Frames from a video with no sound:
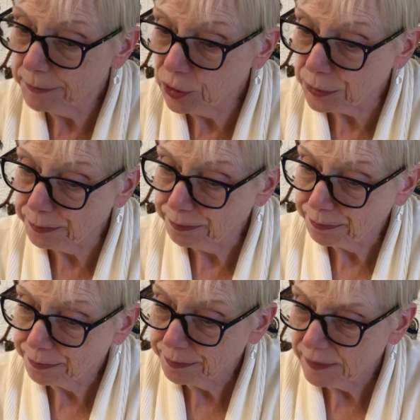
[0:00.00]
So
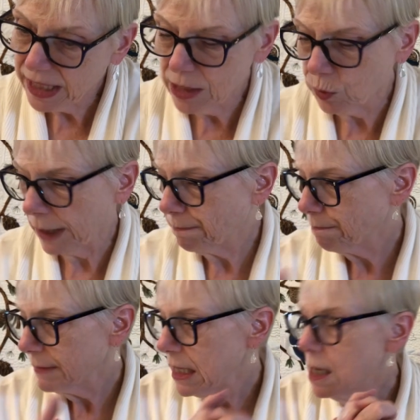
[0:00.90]
anyway,
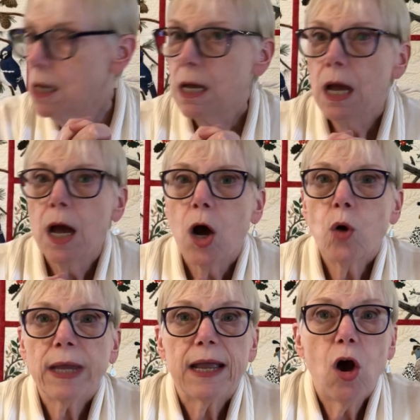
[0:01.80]
okay,